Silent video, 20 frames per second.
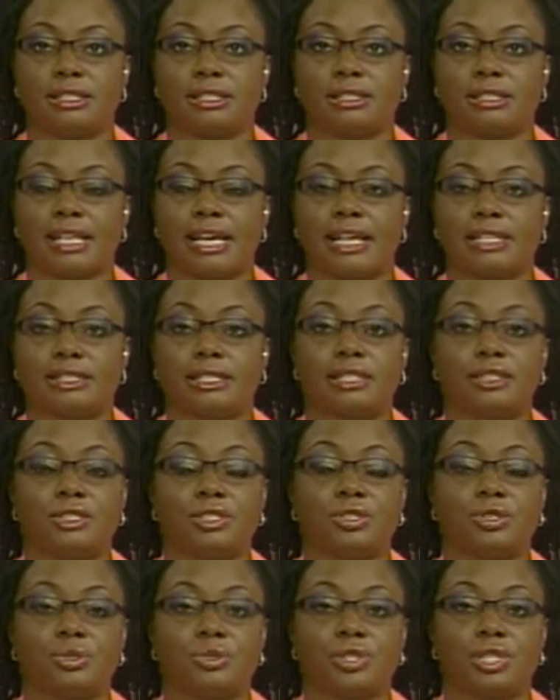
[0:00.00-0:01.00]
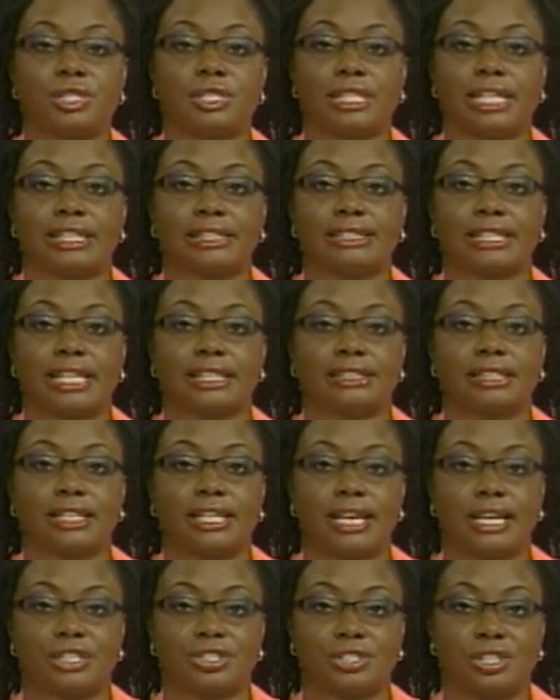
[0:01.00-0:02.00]
says institutions like debt
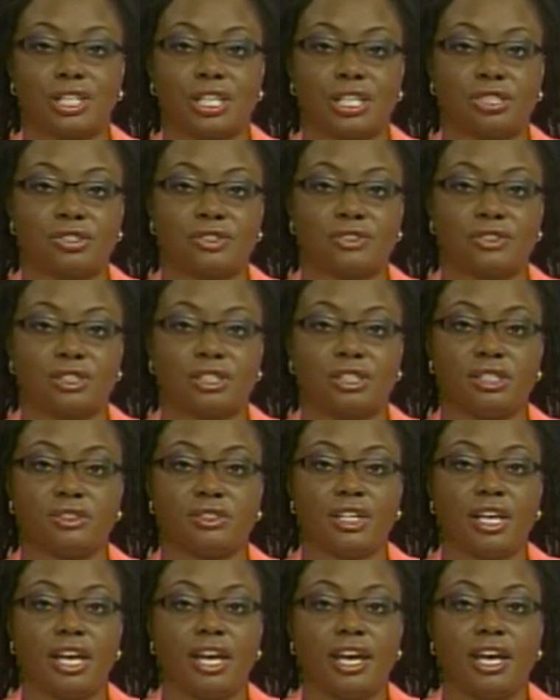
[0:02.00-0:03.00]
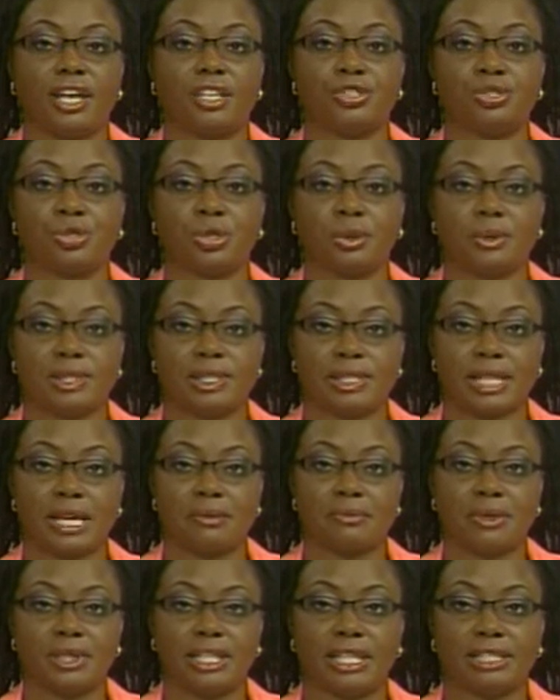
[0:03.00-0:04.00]
collection agencies, insurance
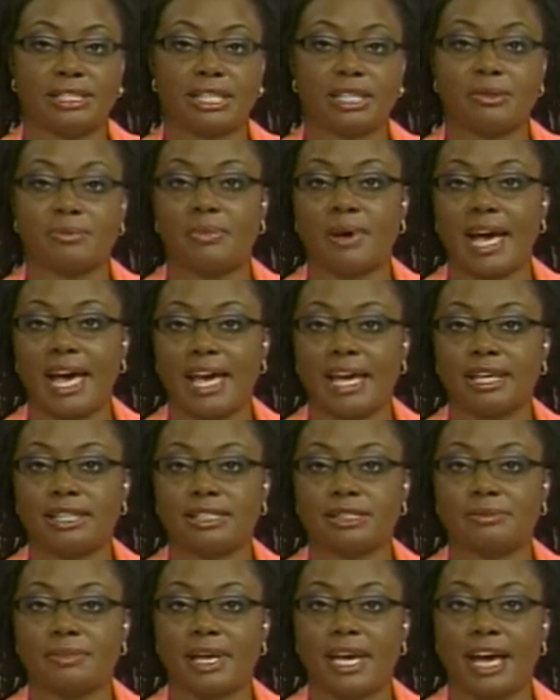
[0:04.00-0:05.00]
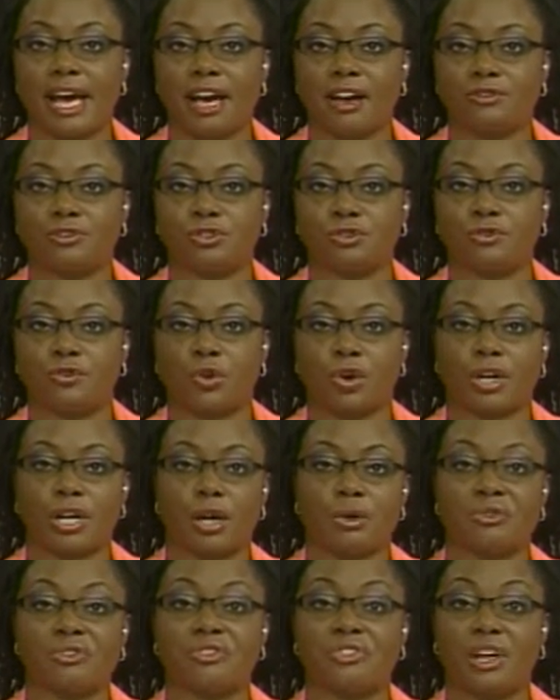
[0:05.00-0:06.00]
companies and banks may have to fork
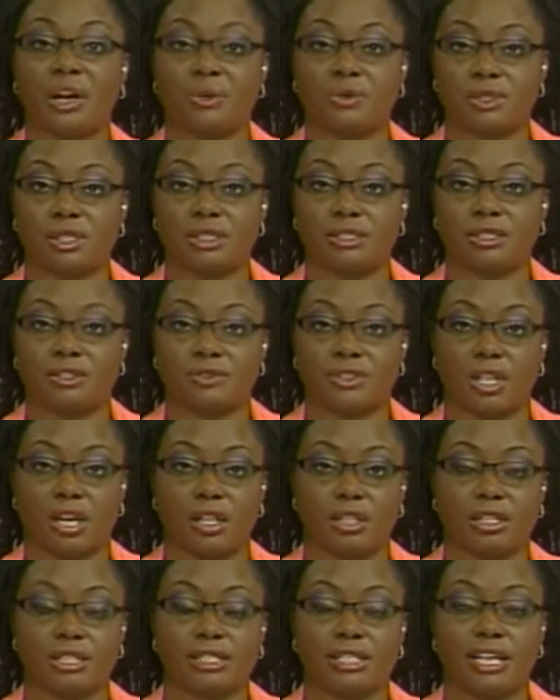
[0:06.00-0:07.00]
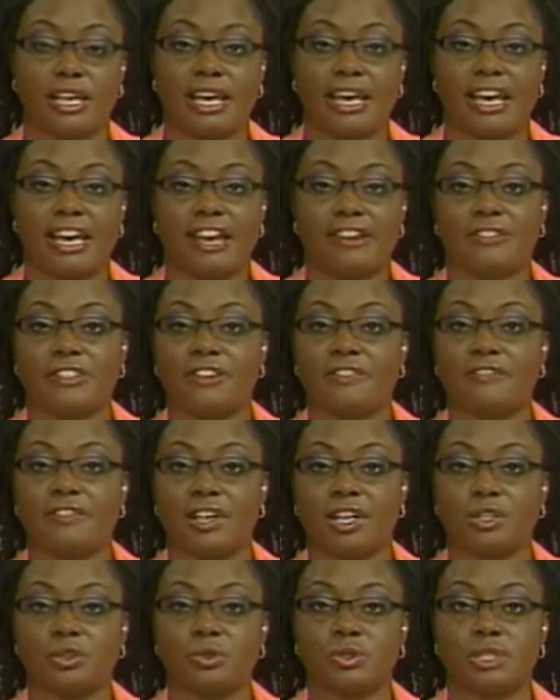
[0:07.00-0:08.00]
out thousands of dollars if they
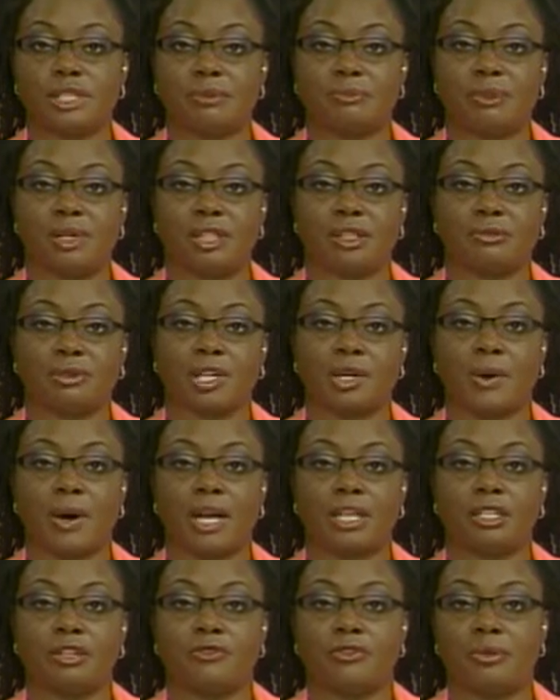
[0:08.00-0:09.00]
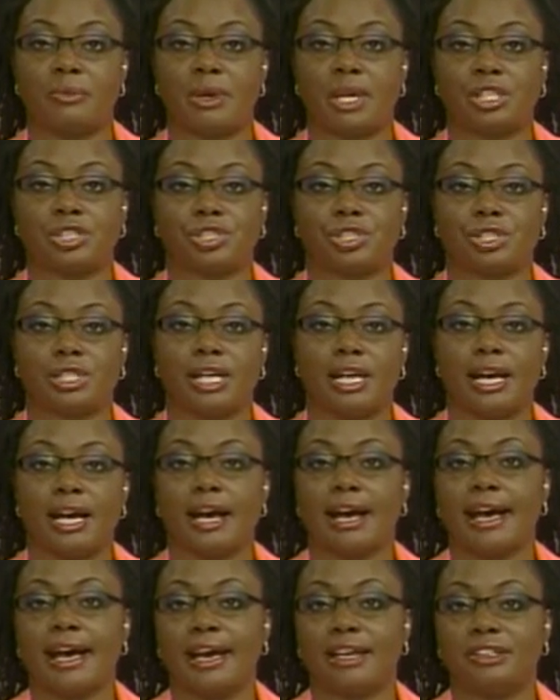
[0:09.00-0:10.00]
fail to submit the required information
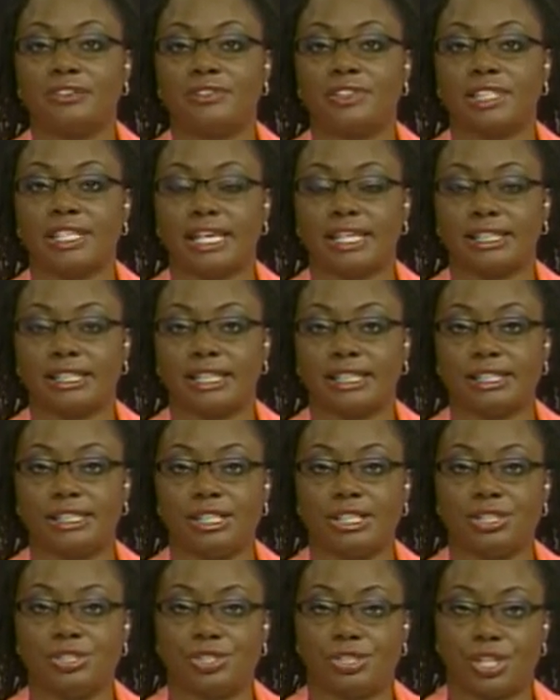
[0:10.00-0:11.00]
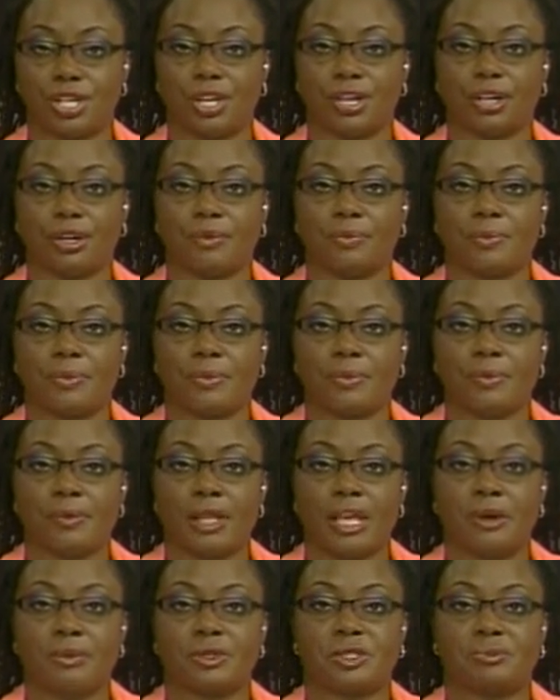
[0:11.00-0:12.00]
ahead of the deadline each year.
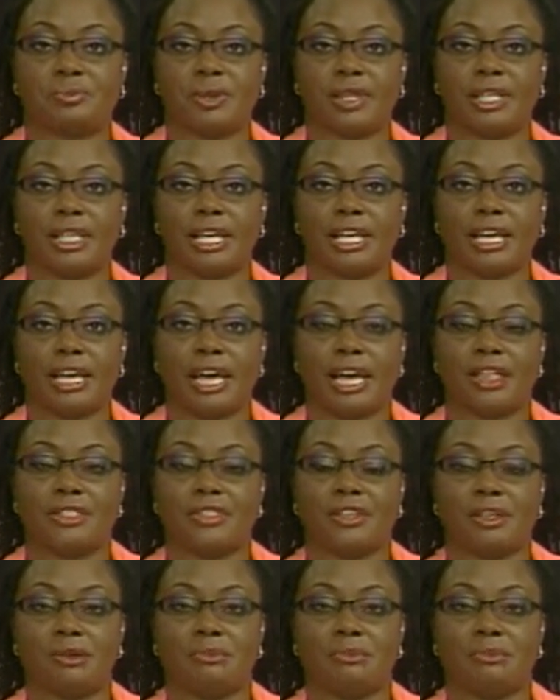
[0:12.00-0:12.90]
He was speaking at the